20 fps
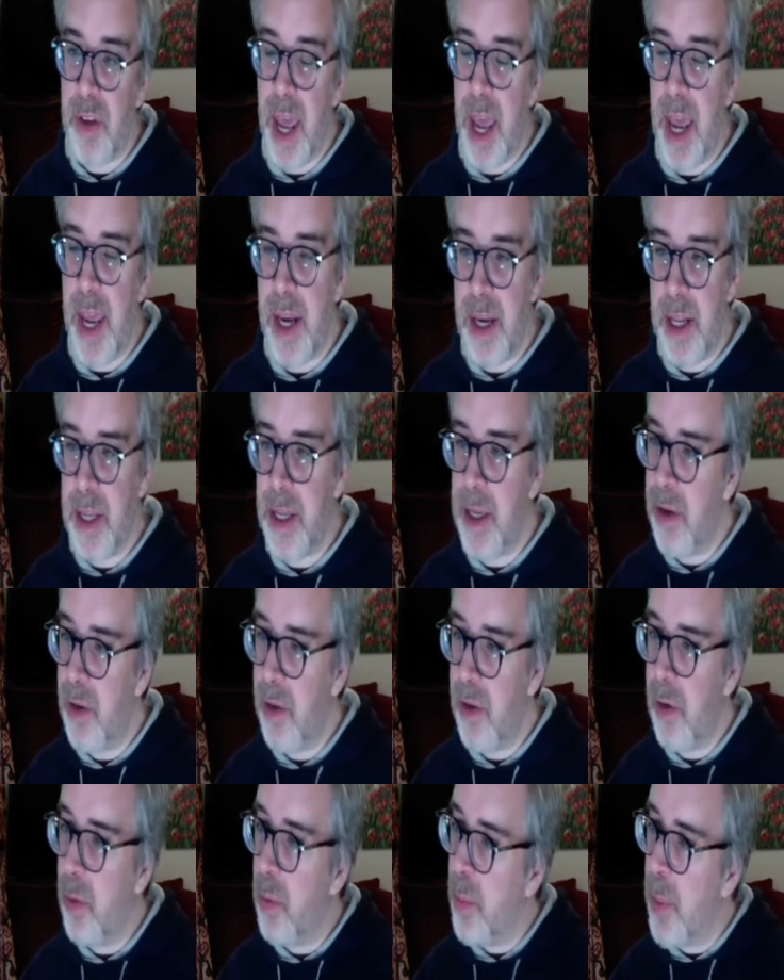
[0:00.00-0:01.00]
any
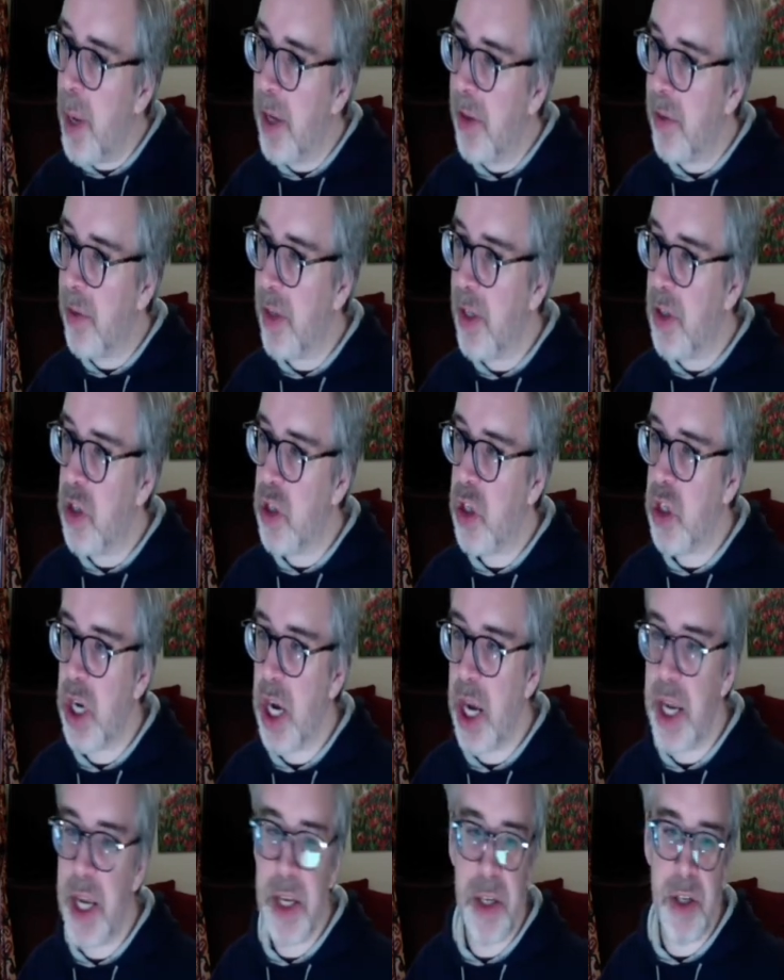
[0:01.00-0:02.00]
or makes a
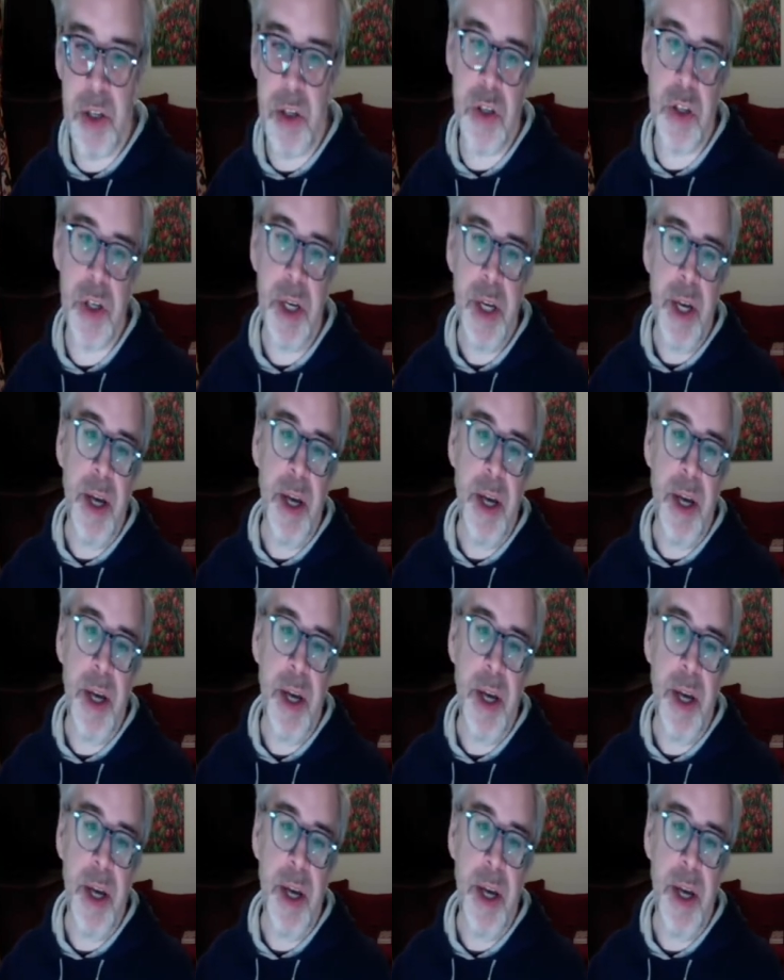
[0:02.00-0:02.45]
change.